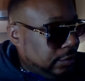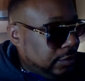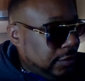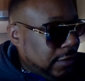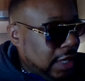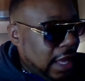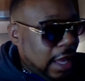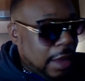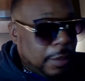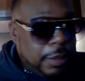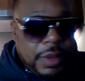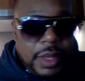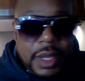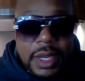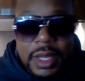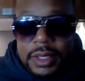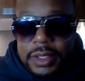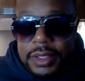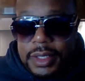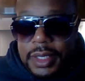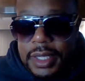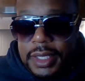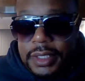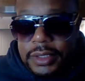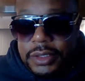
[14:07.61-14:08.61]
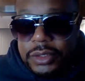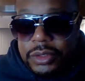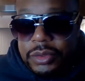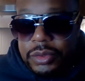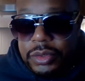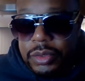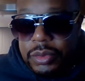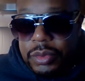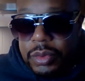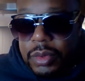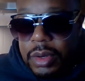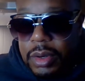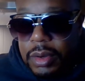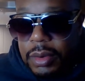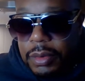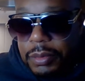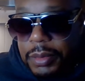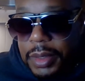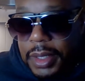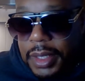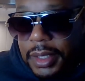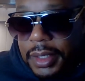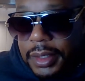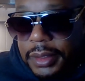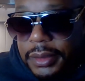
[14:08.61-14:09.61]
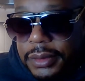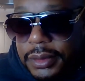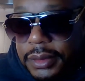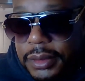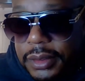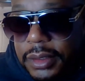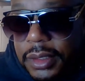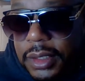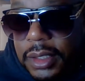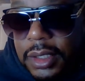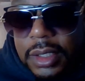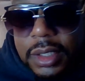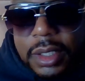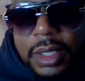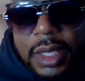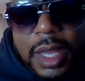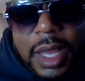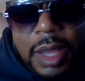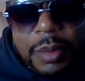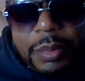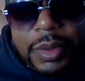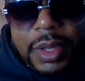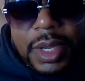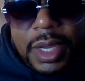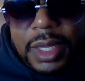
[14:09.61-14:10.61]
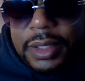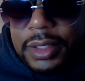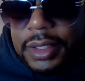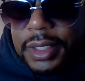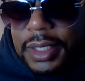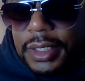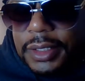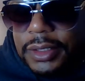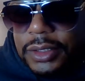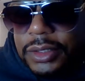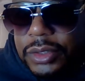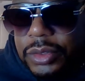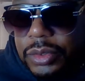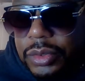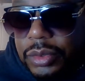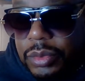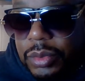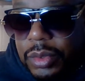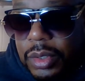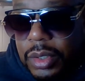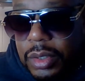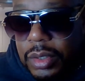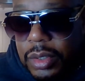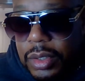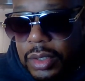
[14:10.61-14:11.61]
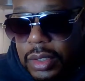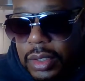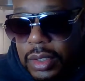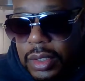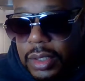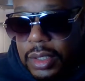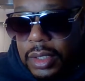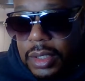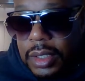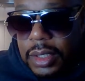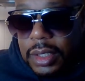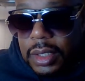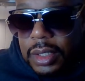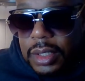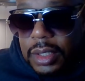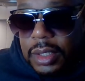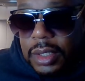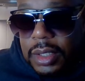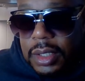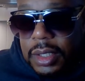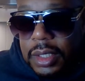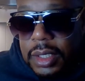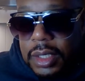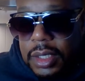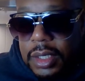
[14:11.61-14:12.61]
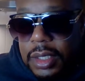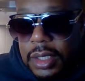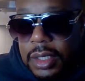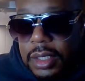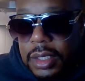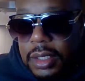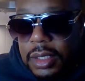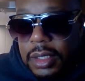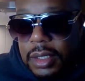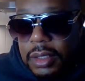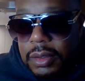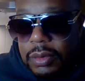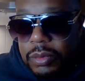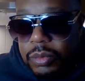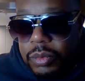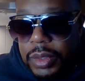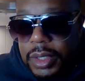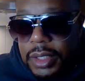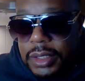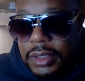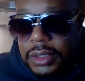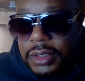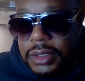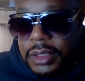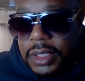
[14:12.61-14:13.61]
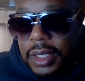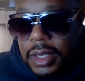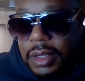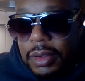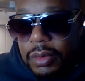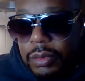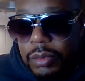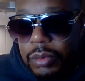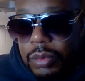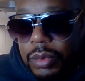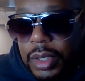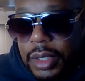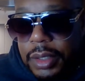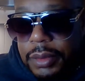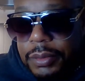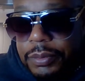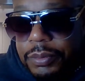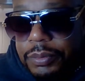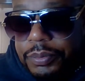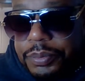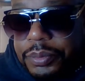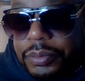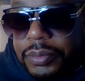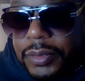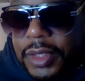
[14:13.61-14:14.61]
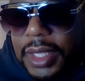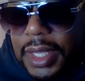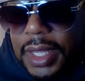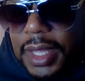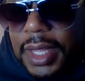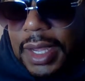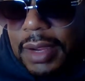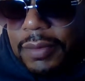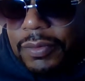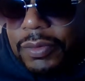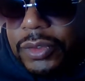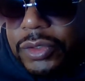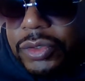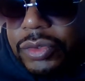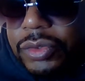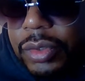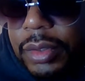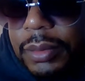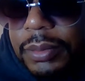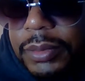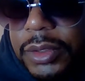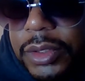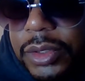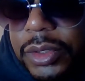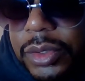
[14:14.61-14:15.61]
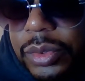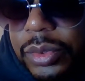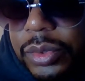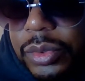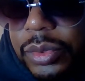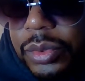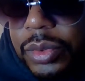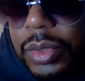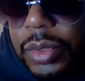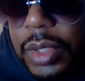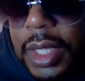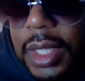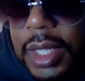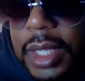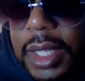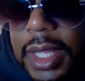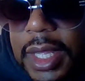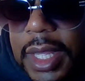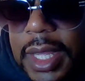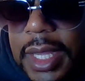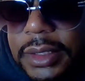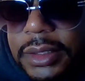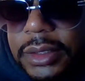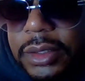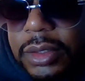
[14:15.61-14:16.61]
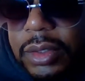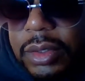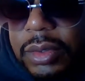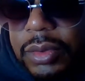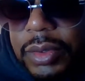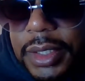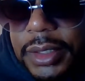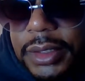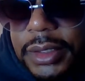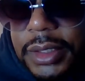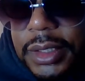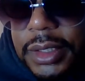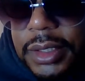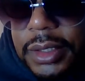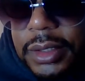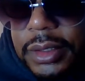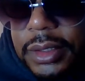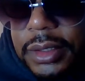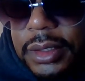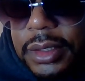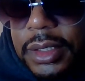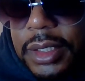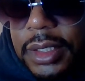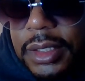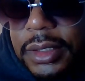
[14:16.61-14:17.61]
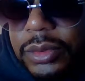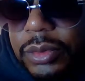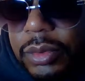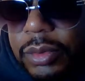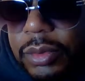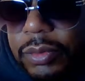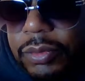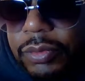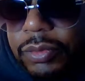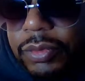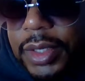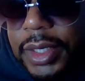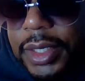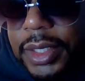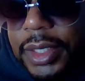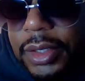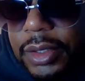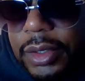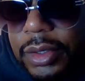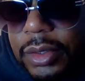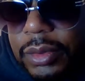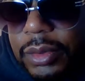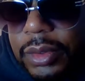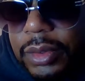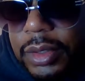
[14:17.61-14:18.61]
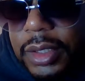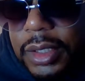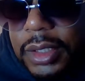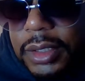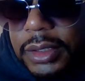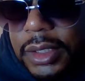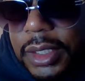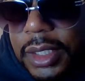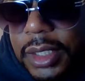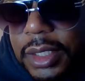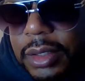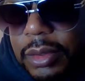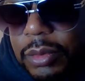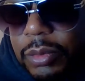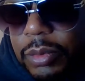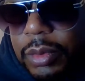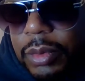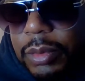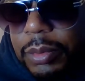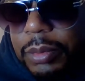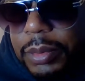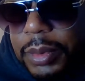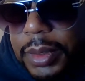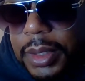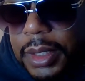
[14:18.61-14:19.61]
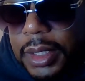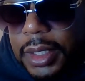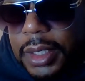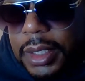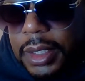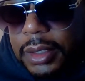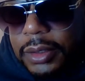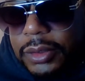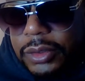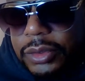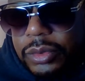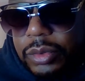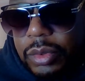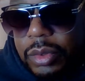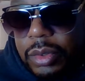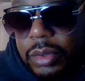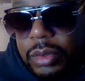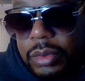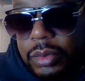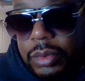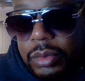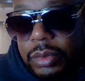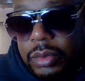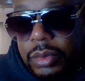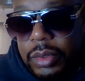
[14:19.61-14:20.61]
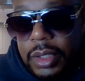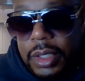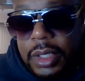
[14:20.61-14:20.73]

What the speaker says: Happy holidays to you all, man. Happy holidays to you all. Wynn said, whatever Trump do, as long as it's on video, because it will be historical.